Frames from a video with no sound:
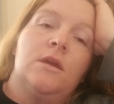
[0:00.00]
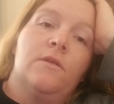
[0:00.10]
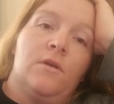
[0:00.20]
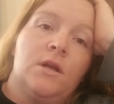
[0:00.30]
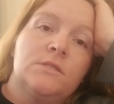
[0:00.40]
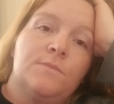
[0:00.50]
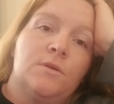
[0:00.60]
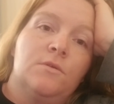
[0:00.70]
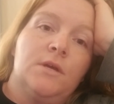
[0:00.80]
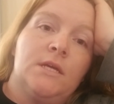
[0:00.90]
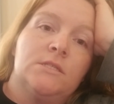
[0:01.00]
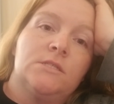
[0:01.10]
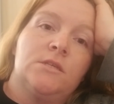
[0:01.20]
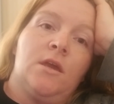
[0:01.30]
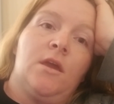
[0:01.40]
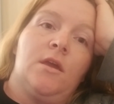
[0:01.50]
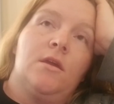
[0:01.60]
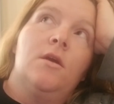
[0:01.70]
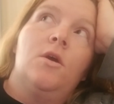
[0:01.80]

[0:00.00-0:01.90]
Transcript: other hospital and say,